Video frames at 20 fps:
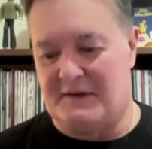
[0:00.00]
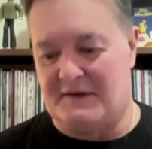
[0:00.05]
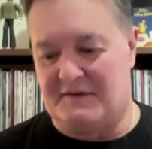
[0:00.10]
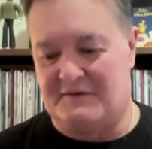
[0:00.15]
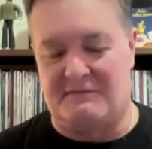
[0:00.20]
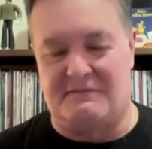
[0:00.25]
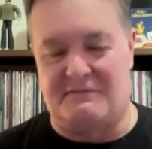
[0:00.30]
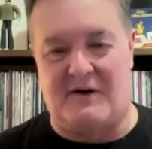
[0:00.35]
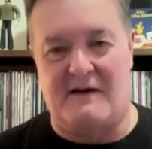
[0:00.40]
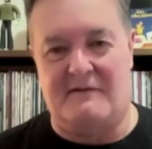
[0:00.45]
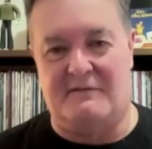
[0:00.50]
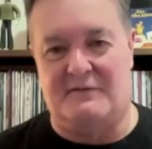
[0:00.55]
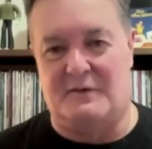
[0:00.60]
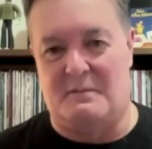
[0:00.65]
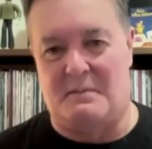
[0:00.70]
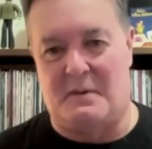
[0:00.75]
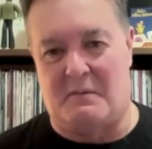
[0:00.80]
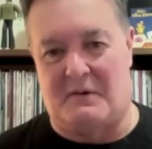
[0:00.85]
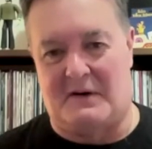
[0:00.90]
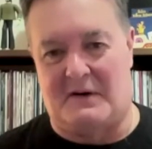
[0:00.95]
a survivor would
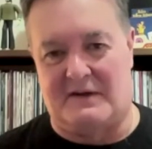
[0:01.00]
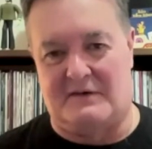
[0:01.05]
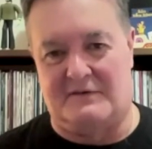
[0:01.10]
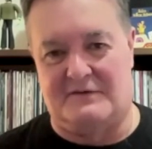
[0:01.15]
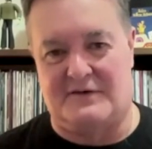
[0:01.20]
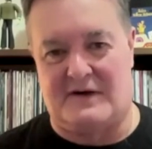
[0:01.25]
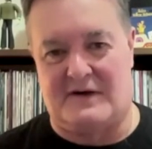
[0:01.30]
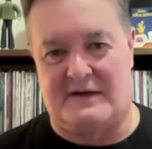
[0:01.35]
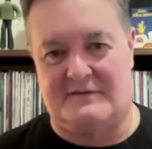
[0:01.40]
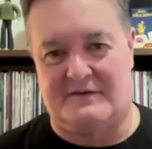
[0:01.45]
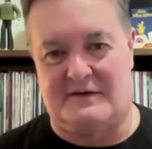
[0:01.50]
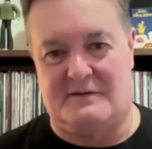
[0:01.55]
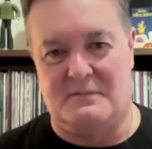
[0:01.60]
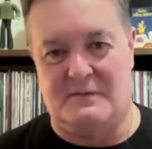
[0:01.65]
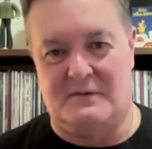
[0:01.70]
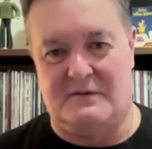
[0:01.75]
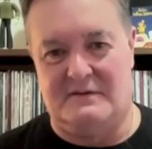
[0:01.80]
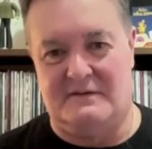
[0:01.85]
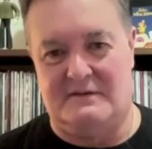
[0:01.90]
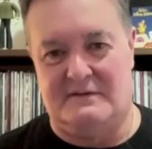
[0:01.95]
be one of those tracks then,
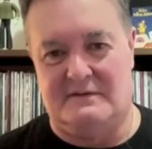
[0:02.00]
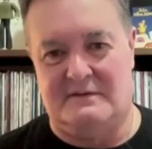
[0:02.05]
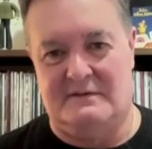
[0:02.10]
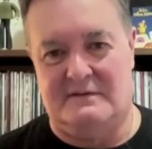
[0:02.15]
would it?